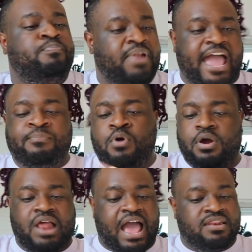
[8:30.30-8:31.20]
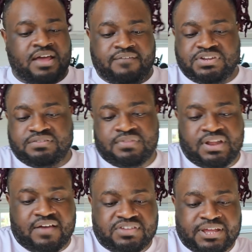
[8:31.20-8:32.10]
Black part, I loved
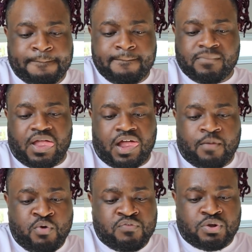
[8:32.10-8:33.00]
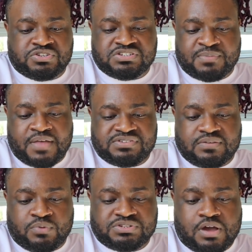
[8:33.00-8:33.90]
it. Moving on to some other
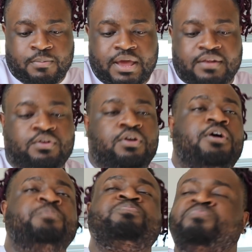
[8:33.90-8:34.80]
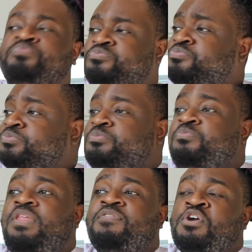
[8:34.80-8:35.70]
stuff I want to talk about.
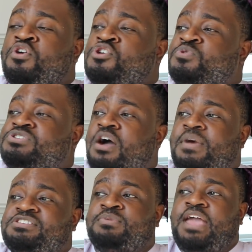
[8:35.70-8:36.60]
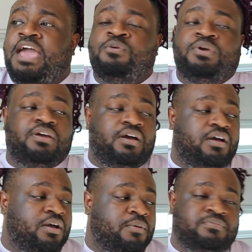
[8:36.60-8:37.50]
The girls were talking about some catering,
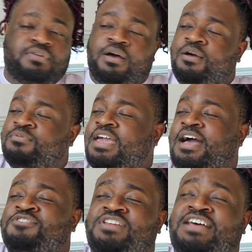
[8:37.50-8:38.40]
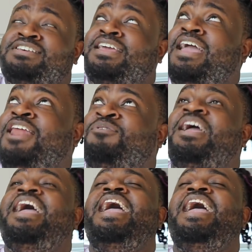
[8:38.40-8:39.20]
counseling. I said catering.